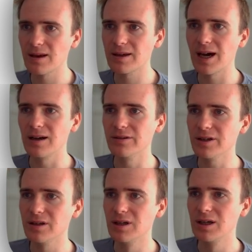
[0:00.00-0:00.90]

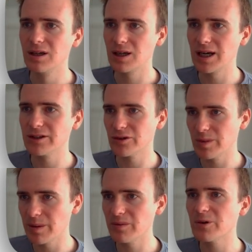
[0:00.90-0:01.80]
calendar. And
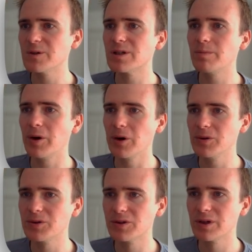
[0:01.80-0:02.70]
remember, it's a
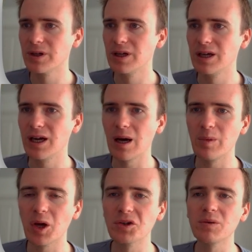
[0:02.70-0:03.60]
post. And
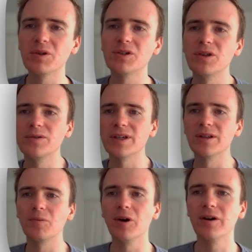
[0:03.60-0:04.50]
because I want to use it in
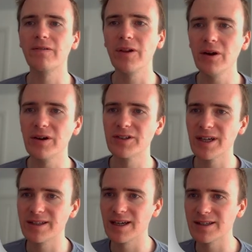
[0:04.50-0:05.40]
a workflow, I
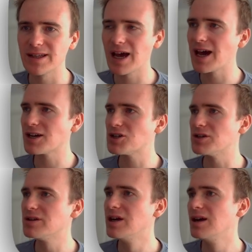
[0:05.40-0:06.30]
set it as an
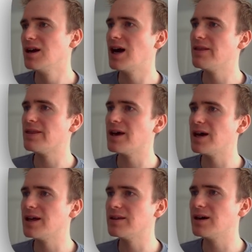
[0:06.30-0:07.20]
action. And
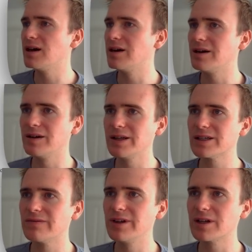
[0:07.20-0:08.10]
then uh,
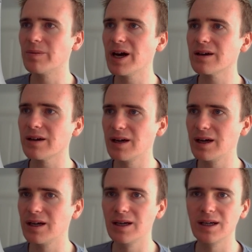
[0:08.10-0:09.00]
let's flick back.
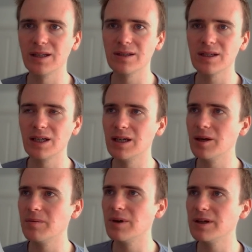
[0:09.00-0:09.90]
And
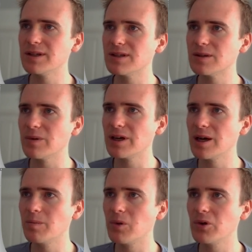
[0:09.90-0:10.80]
um, this is my
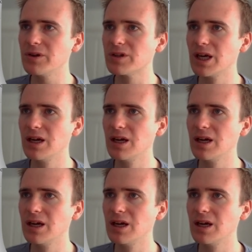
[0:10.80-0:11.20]
endpoint.